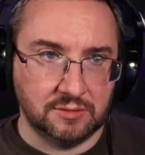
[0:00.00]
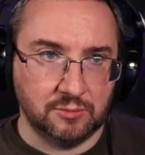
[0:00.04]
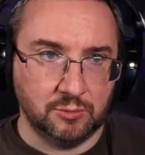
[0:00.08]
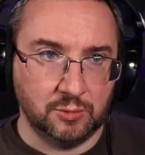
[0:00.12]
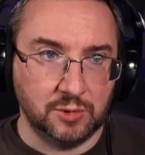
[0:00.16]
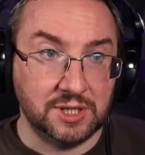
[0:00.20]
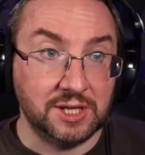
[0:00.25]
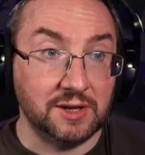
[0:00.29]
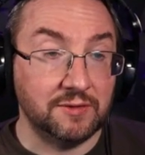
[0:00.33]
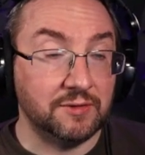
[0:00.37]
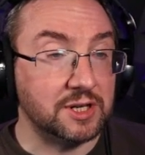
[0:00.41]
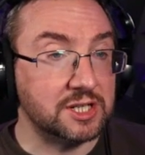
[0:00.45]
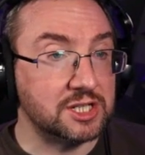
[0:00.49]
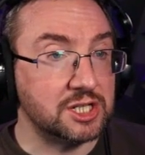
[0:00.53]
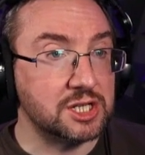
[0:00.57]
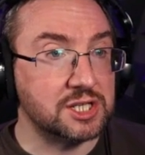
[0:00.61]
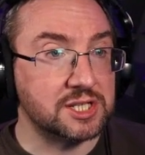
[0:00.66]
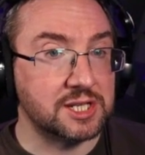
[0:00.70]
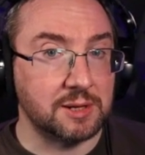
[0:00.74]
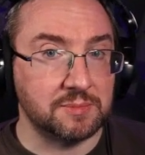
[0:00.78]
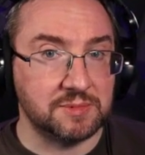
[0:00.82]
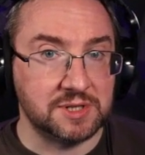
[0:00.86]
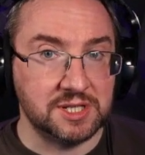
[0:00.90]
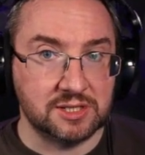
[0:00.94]
We never actually
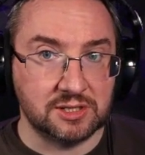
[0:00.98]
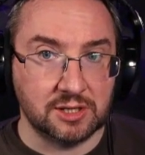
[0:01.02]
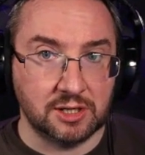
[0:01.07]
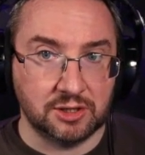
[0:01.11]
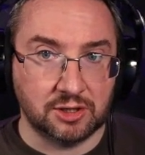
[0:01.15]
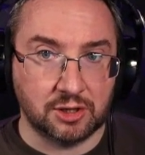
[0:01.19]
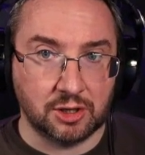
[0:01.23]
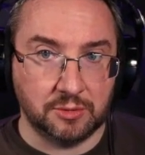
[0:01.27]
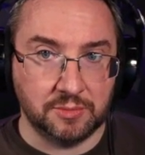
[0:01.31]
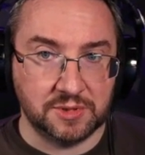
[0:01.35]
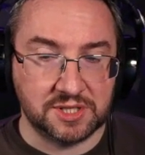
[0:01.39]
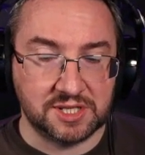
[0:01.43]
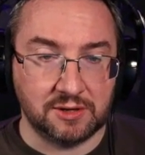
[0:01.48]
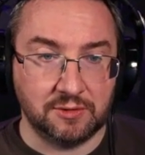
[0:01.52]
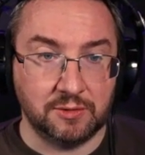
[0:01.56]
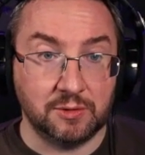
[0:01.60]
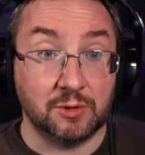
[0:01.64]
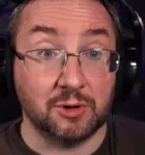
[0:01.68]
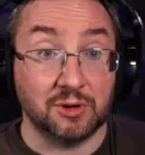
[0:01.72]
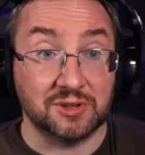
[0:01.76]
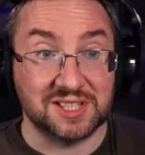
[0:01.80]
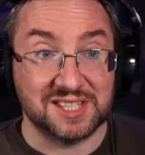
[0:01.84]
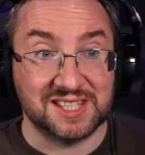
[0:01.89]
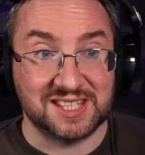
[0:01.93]
stepped inside the commissary. We've
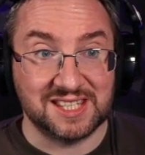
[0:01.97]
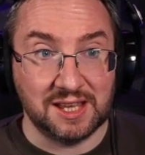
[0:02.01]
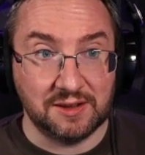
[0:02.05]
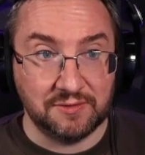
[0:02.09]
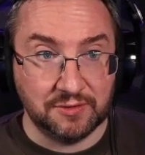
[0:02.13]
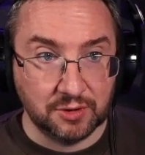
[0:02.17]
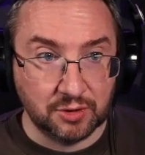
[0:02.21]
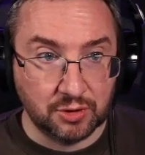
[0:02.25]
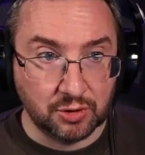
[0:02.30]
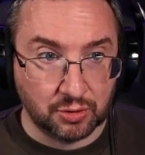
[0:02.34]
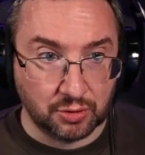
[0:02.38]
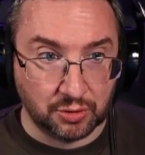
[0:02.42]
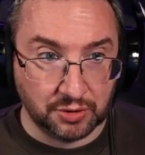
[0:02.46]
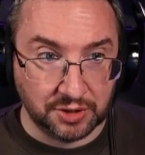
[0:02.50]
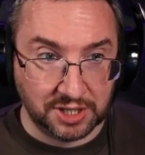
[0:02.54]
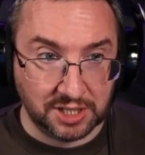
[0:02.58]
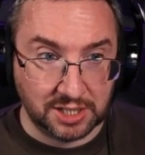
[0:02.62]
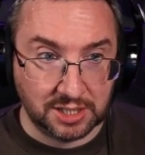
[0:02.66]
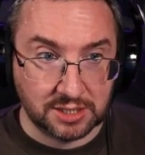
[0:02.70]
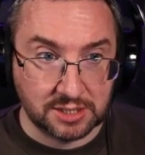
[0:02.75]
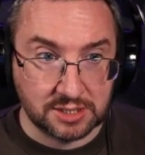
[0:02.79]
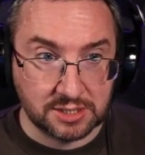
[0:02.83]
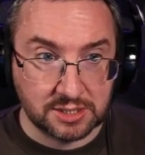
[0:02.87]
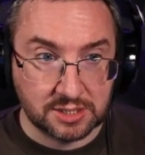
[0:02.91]
got 7
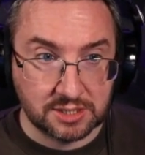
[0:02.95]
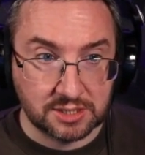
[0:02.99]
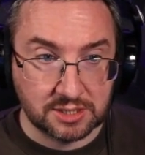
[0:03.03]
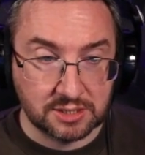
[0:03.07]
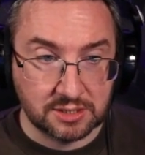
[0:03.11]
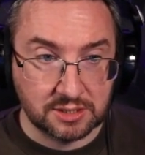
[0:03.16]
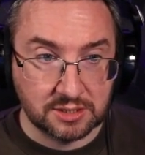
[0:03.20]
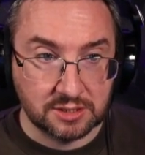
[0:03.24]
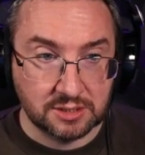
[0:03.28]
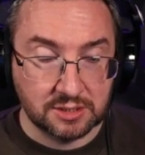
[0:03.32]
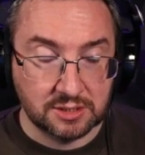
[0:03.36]
coins.